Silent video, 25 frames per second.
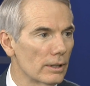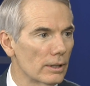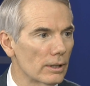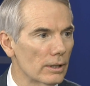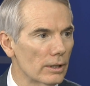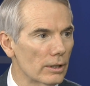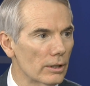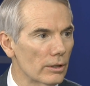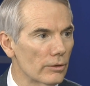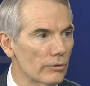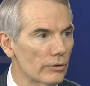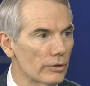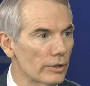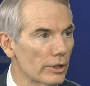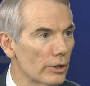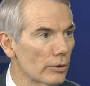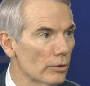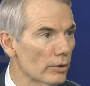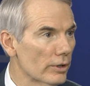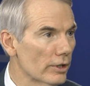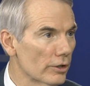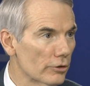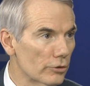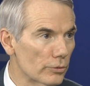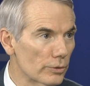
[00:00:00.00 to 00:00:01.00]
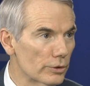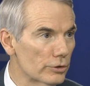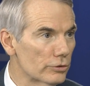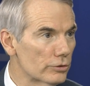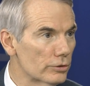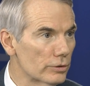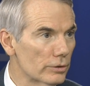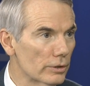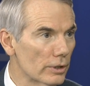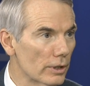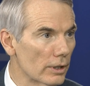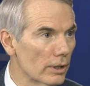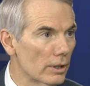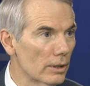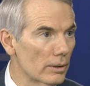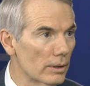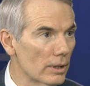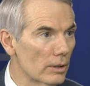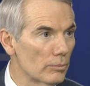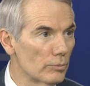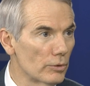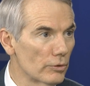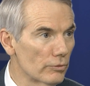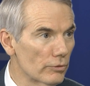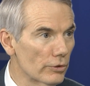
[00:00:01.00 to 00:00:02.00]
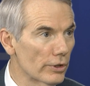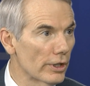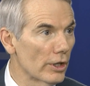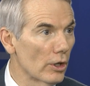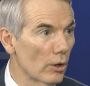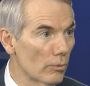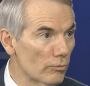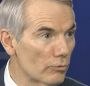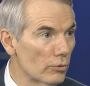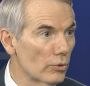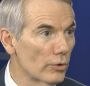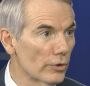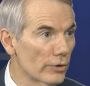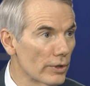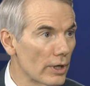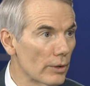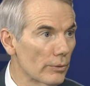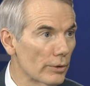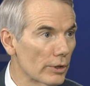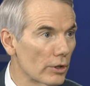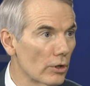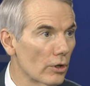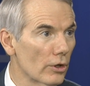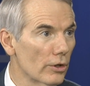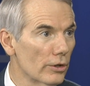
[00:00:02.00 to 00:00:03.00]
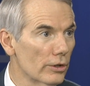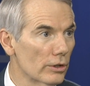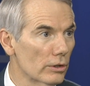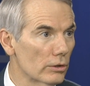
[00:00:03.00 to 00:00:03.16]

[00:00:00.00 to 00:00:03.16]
Uh, the NATO countries uh, have been very helpful in that regard,